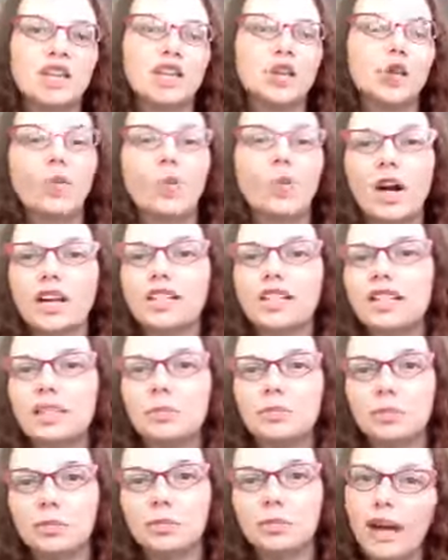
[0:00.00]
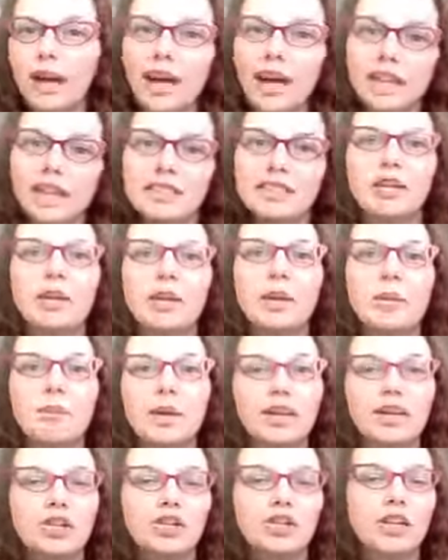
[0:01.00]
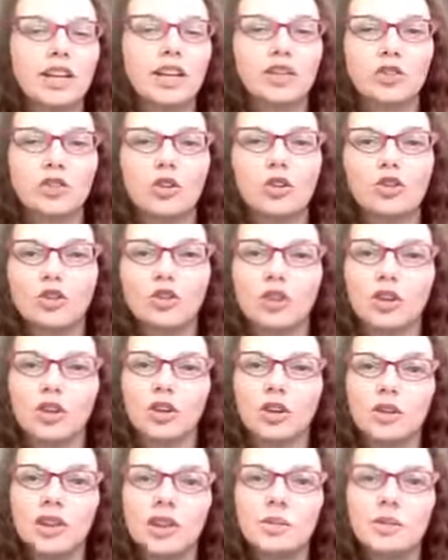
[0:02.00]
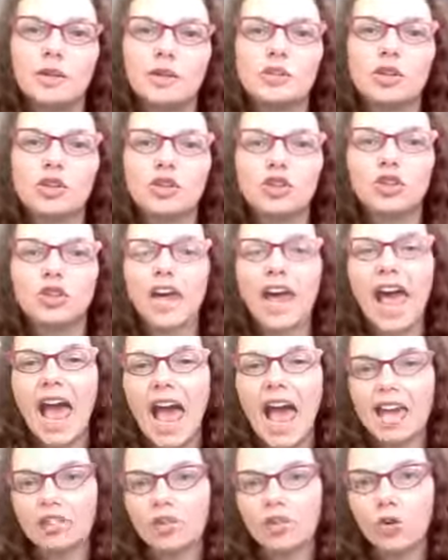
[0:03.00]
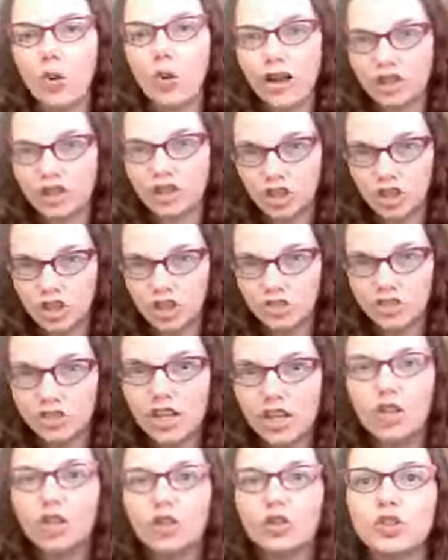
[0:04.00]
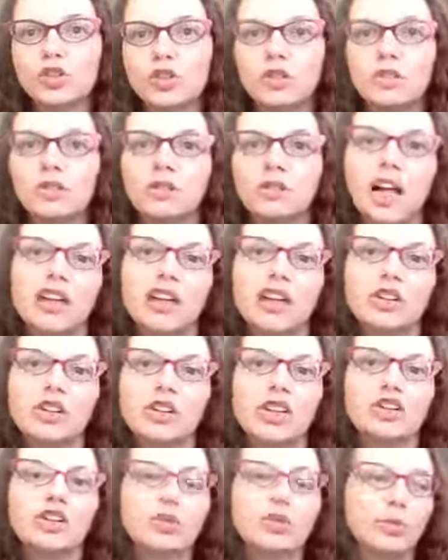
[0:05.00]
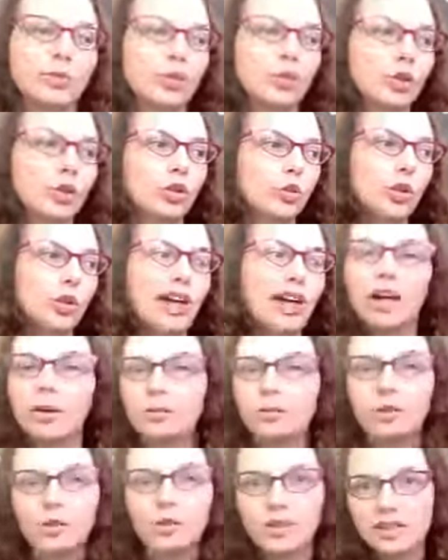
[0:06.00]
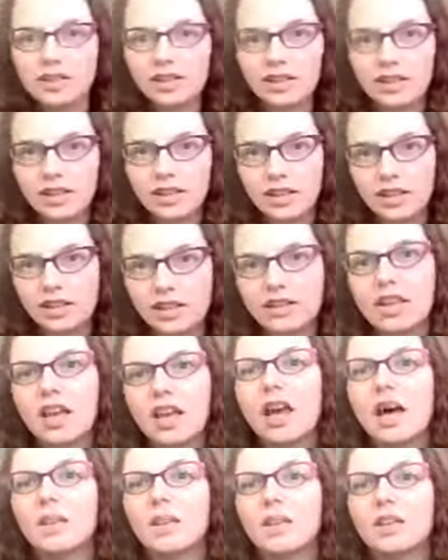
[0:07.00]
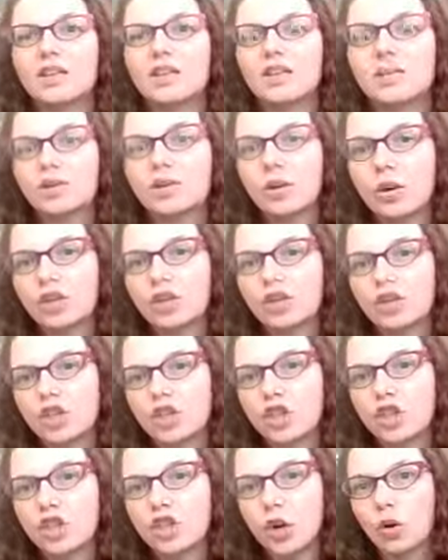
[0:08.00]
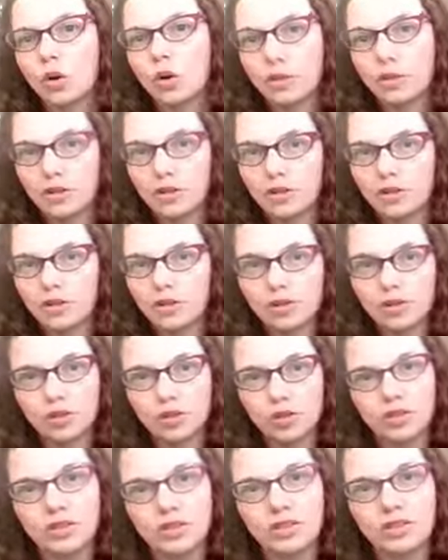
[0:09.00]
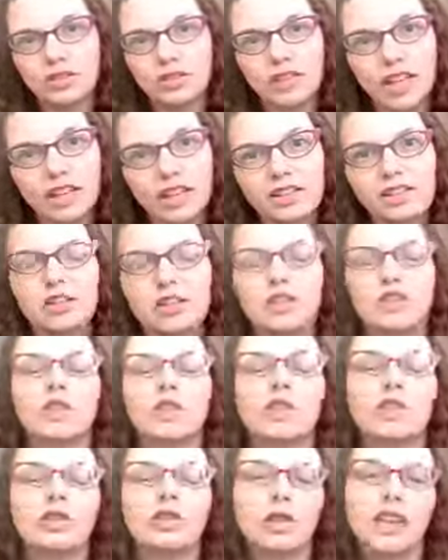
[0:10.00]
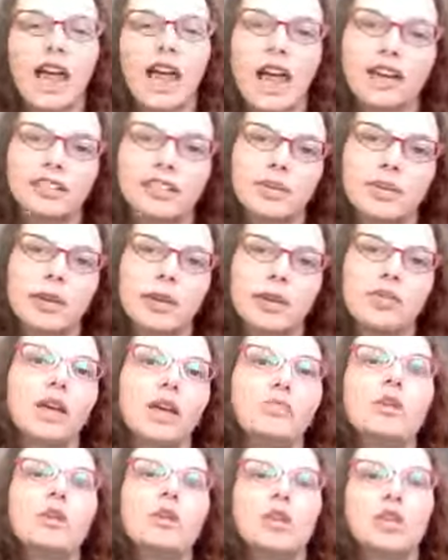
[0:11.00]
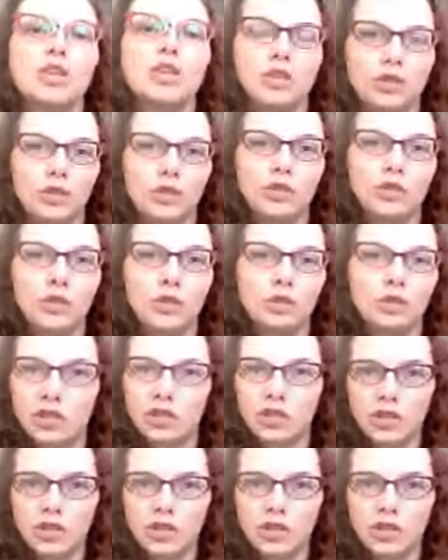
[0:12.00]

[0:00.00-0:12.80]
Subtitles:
you'll want to keep in mind. Make sure not to overlook them, and make sure to ask questions. Your supplier and your broker will help you with these things, but it's important to know about these issues in advance so that you can ask about them, so that you can make